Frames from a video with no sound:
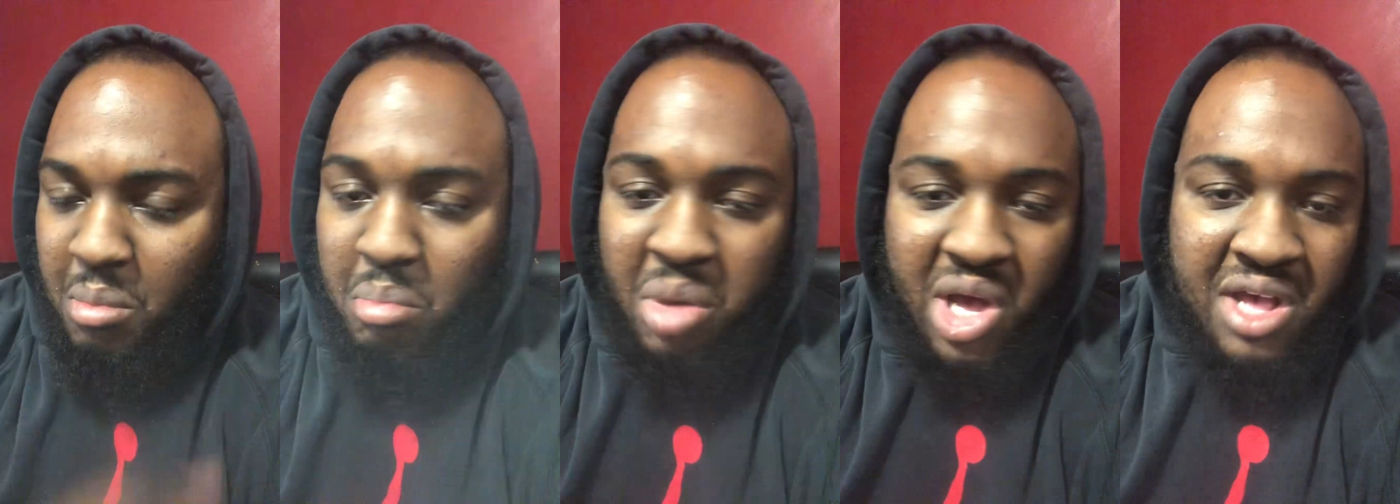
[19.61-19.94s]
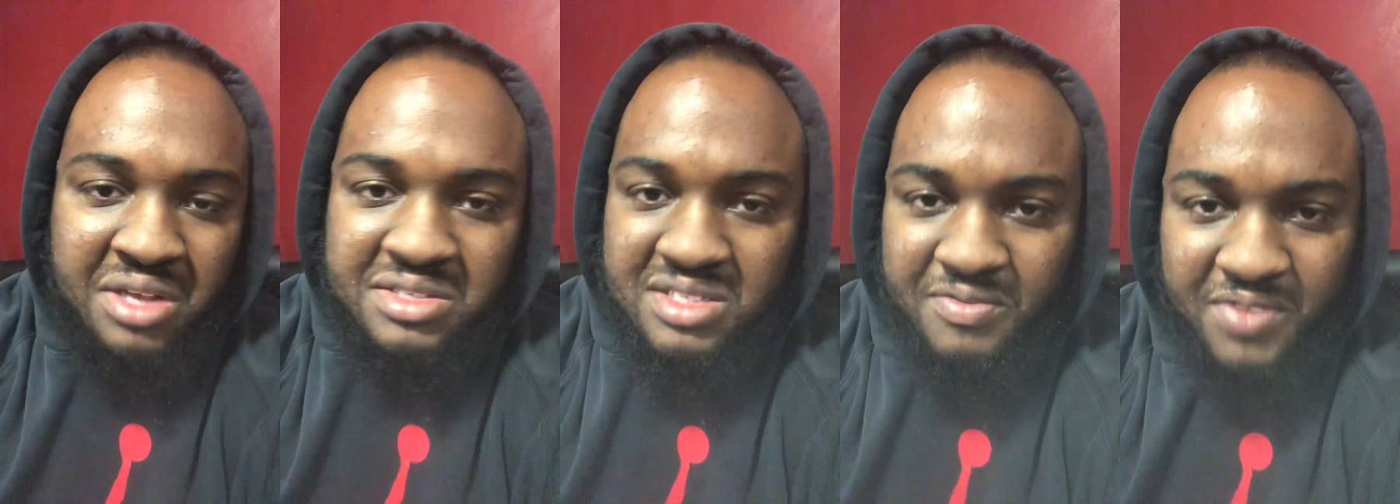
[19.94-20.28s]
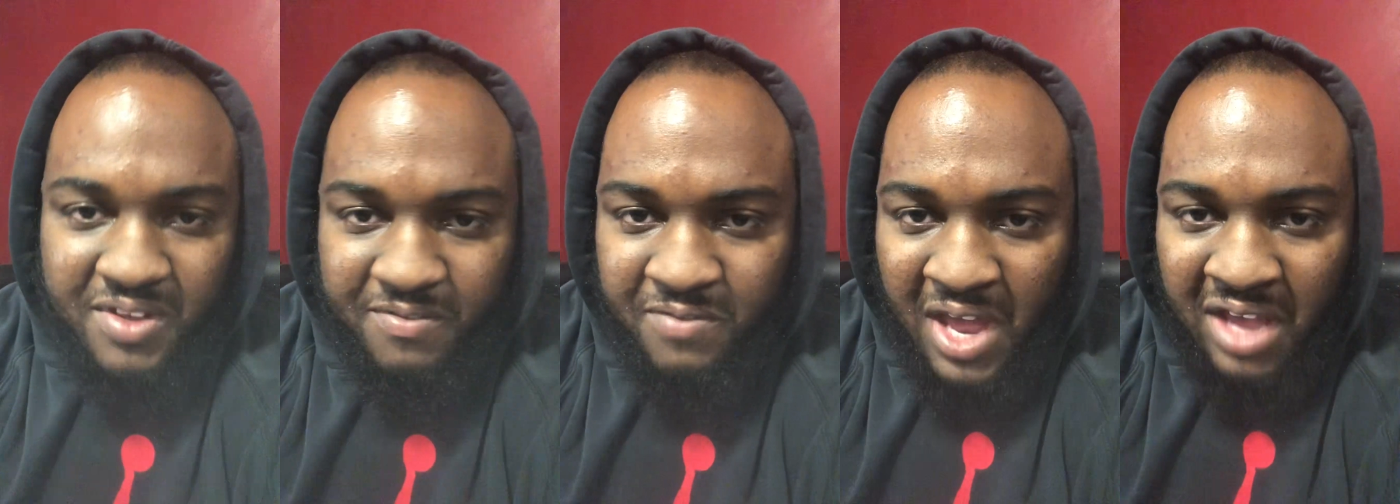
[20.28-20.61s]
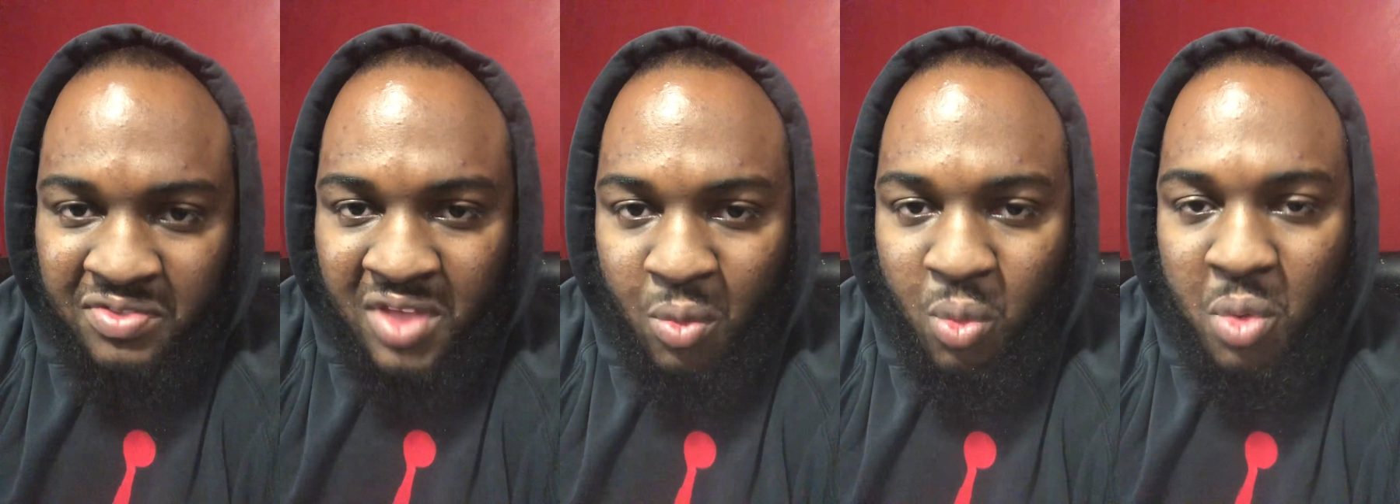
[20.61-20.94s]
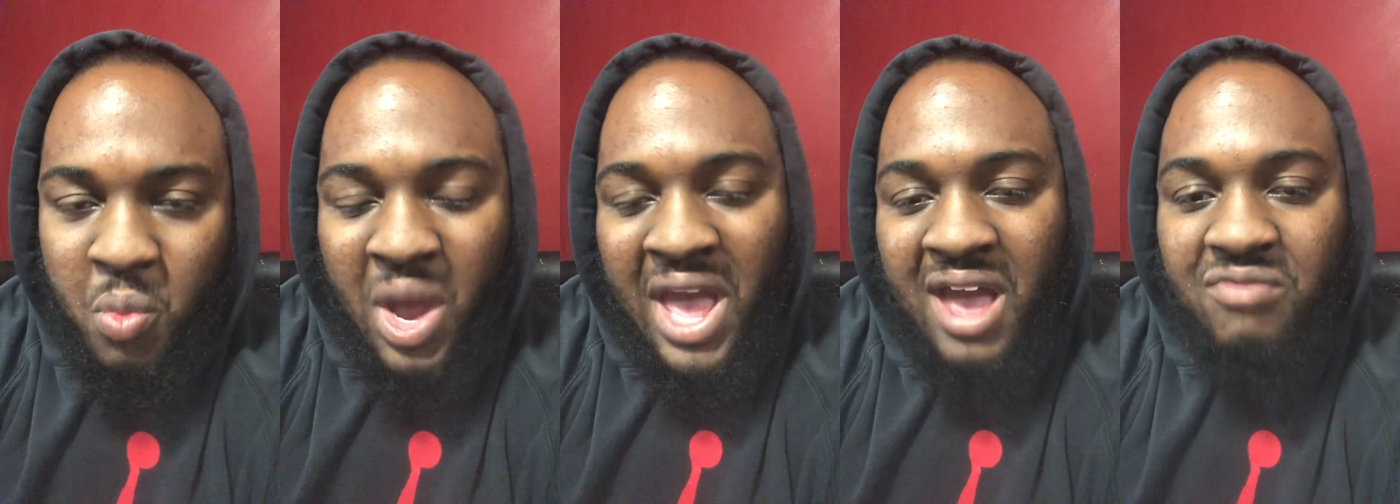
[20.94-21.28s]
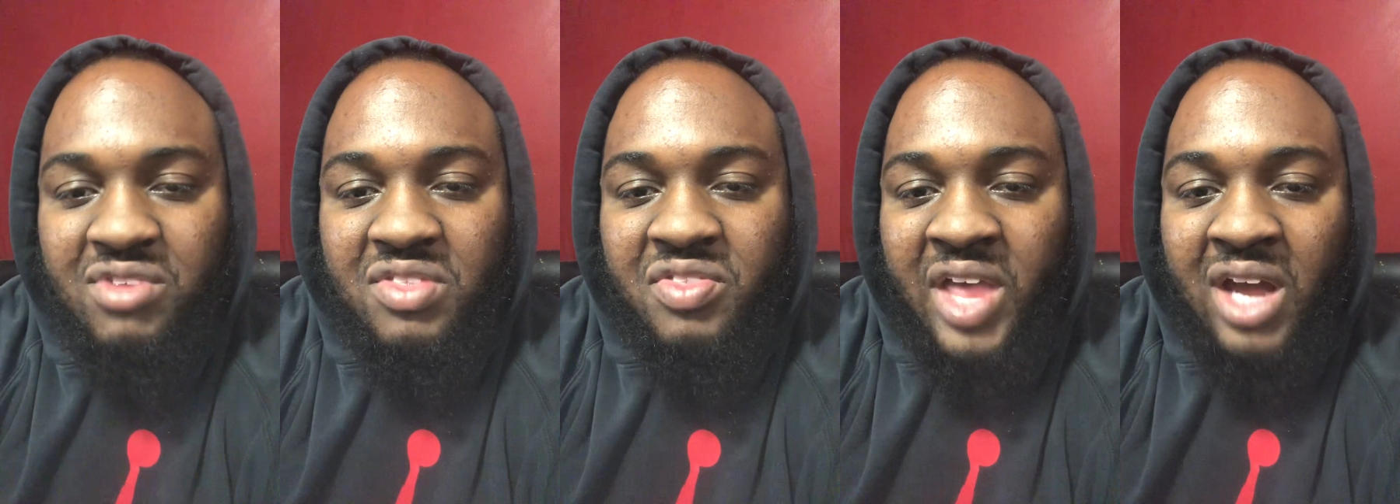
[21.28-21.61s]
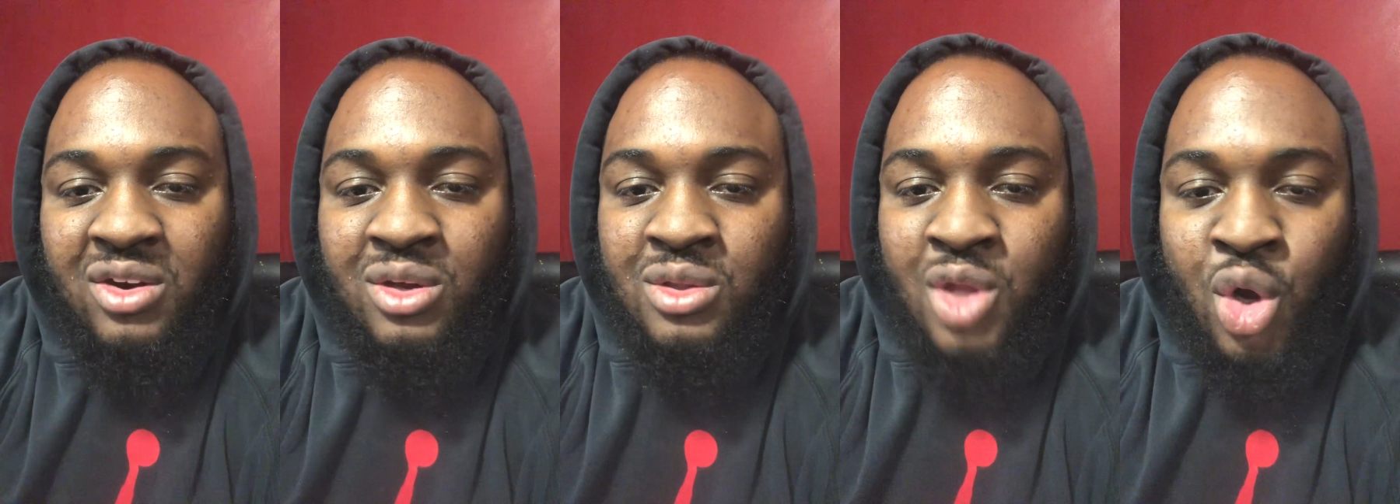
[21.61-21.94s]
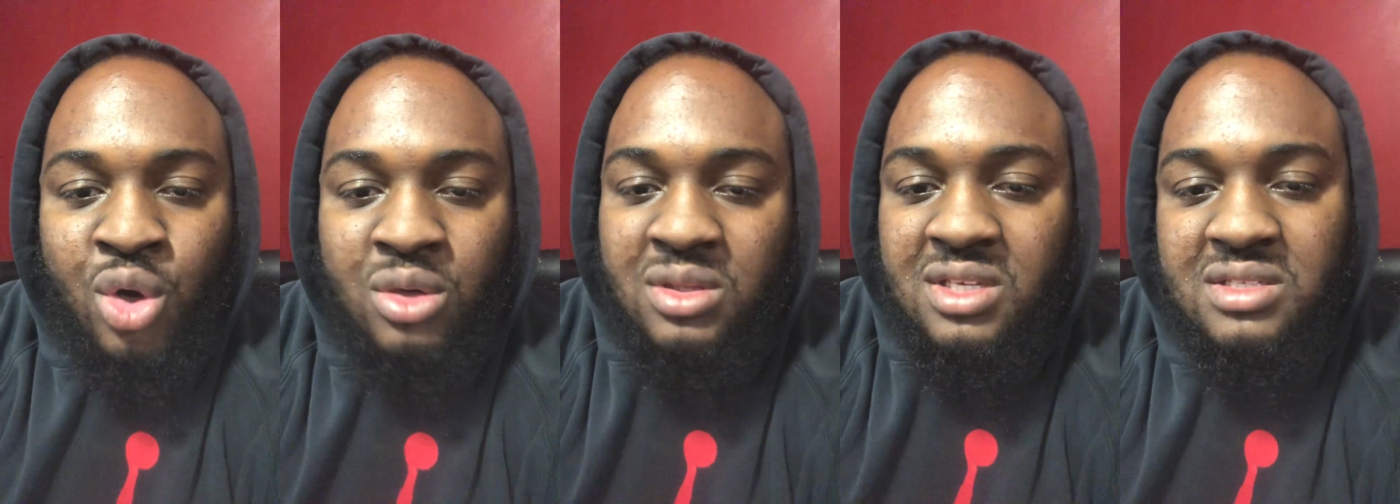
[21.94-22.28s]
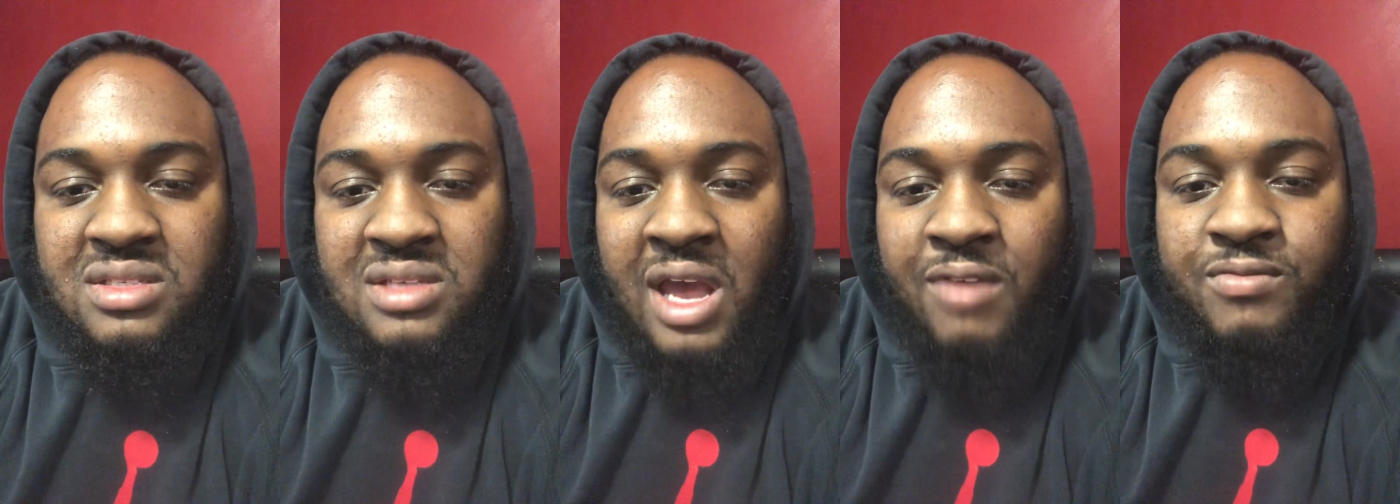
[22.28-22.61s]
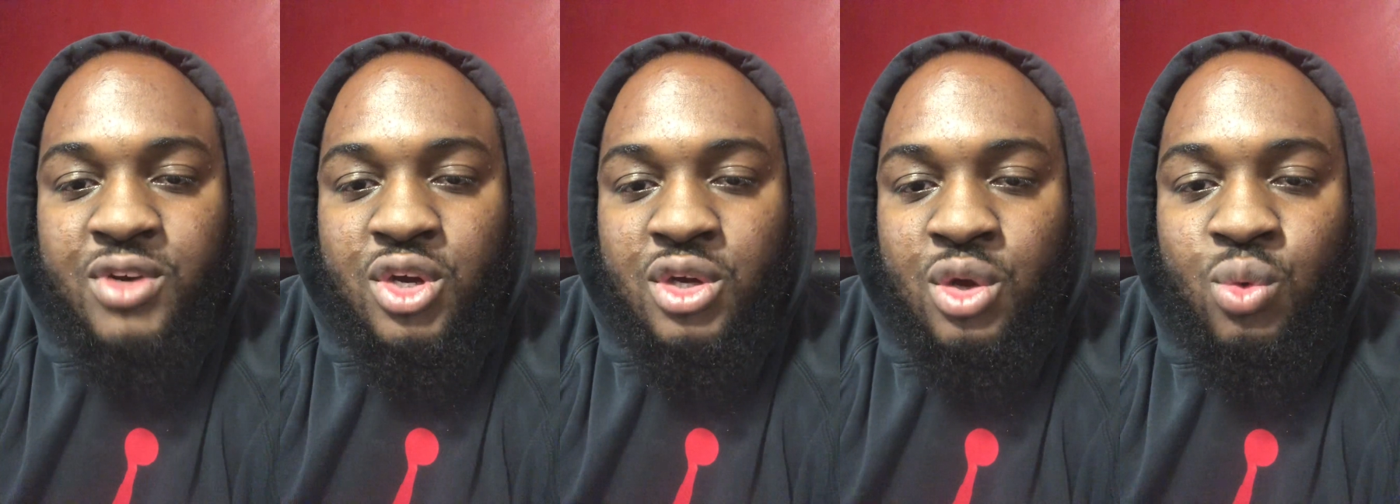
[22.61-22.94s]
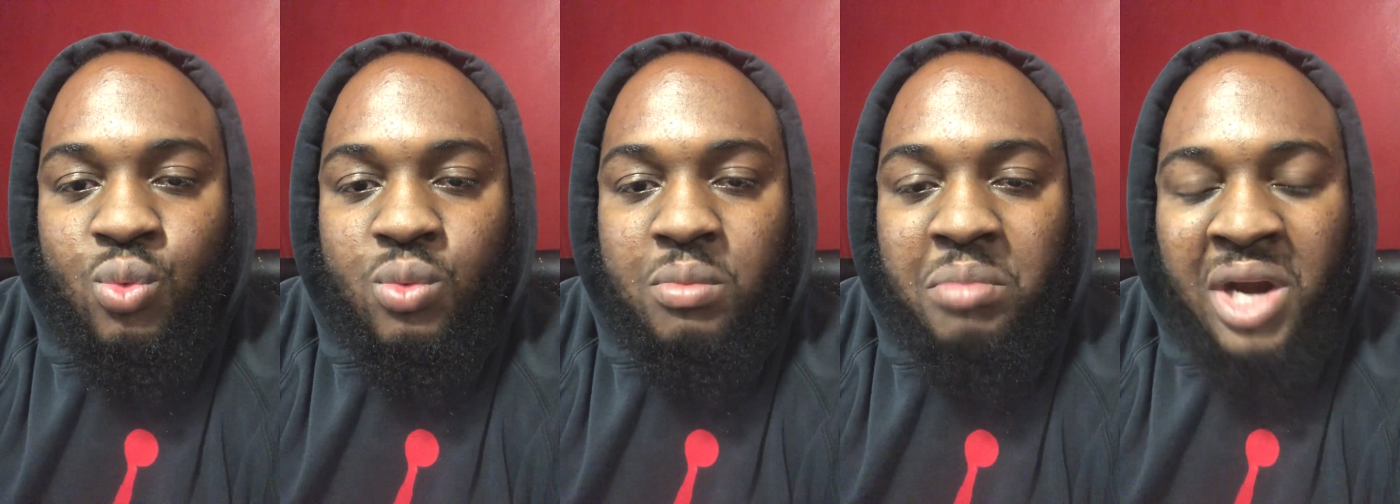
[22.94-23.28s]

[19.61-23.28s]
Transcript: because of the fact that we were having that alert this afternoon.